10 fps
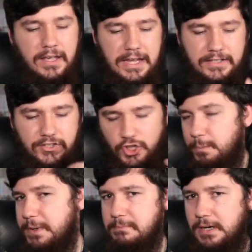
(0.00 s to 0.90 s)
It's not
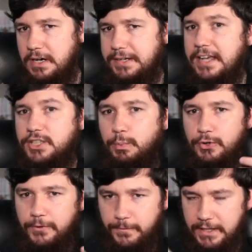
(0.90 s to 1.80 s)
been marked as a
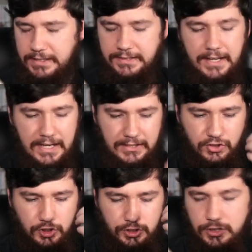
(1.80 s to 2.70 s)
won't fix, it's
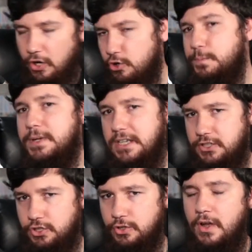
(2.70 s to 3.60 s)
just an open
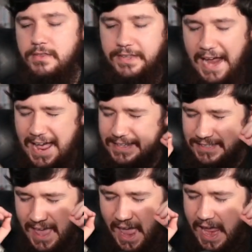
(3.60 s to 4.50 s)
issue that has
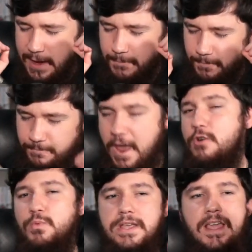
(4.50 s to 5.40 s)
a
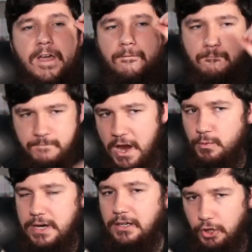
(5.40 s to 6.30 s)
very,
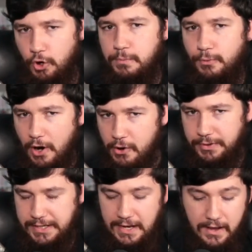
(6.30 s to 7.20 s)
very low
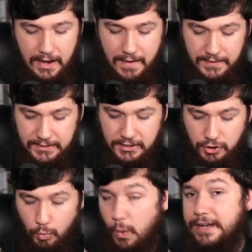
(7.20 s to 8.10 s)
priority. And this is
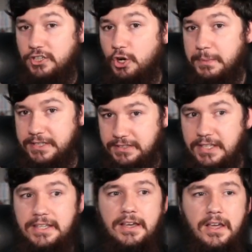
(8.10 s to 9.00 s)
quite common to
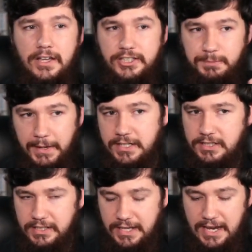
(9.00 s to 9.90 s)
see,
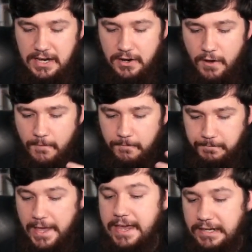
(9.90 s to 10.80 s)
especially in
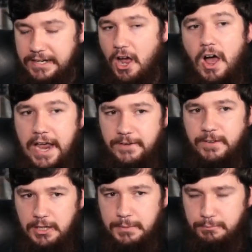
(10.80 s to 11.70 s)
fairly high
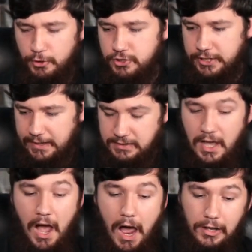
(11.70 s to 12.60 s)
development projects.
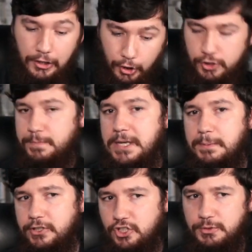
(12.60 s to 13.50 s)
A lot of people
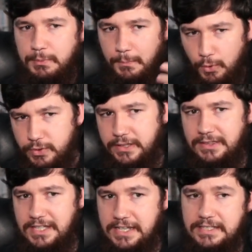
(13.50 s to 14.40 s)
are going to be reporting
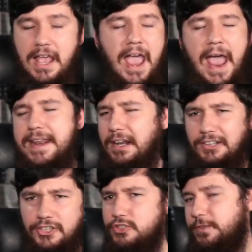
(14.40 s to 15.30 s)
things, and a
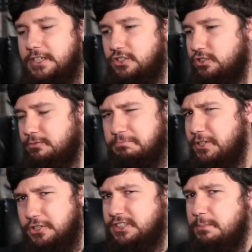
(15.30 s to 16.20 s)
lot of issues, you
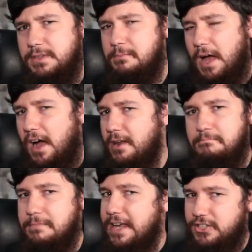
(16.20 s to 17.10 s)
know, some of them aren't
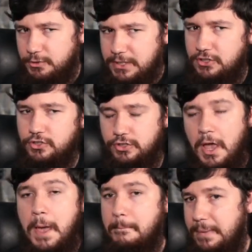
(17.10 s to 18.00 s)
major issues,
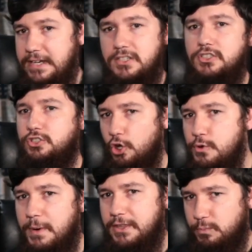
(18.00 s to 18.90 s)
may just go
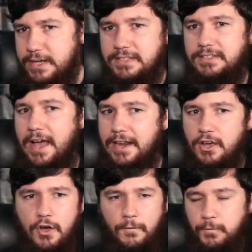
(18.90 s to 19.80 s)
by the wayside
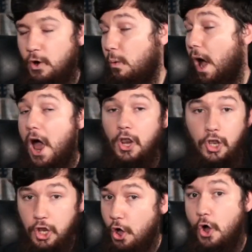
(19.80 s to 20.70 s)
for a
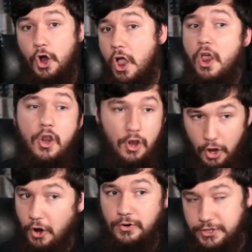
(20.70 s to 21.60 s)
long,
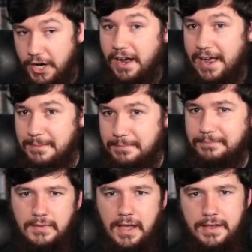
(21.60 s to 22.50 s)
long time.
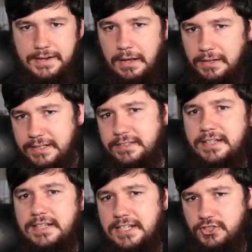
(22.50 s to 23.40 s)
Now, let's
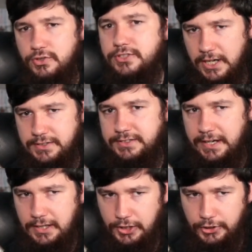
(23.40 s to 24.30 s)
say an issue does
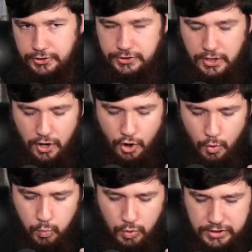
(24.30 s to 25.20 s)
get closed.
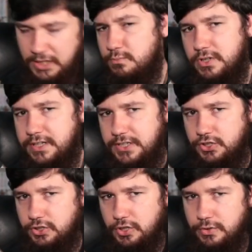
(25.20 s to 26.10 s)
Well, someone is
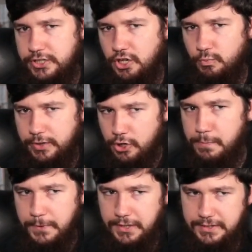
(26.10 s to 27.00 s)
just going to go and
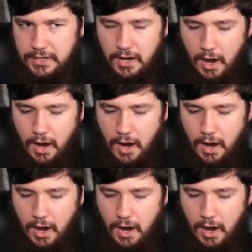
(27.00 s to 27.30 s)
reopen it.